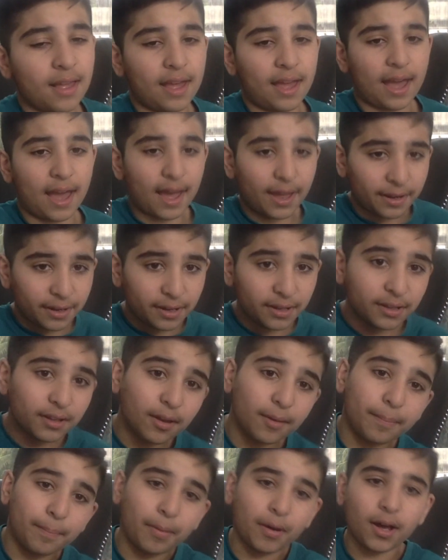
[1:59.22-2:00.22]
adding a
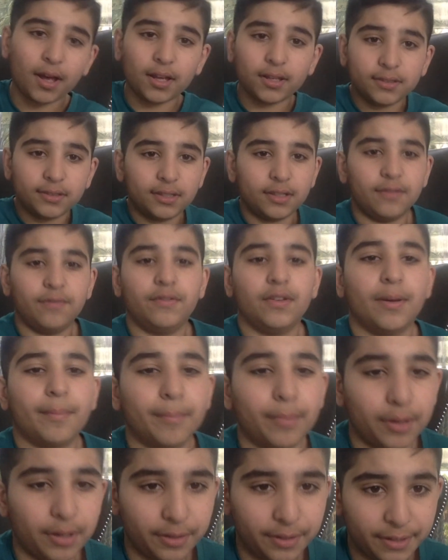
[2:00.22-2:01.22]
positive
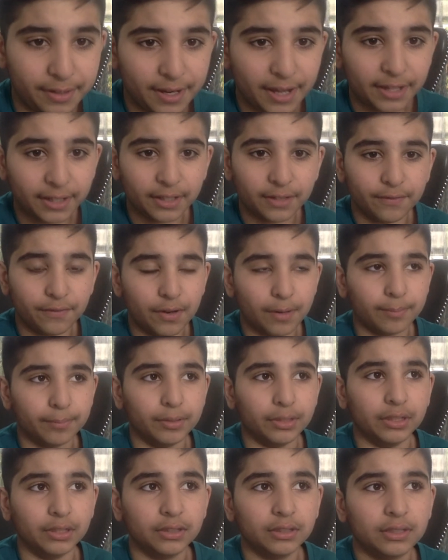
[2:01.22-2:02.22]
number and a negative
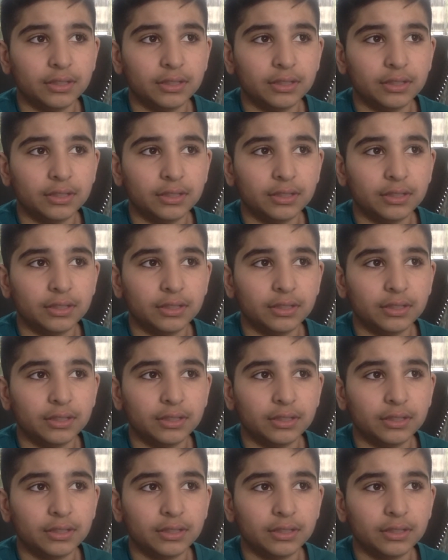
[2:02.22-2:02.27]
number,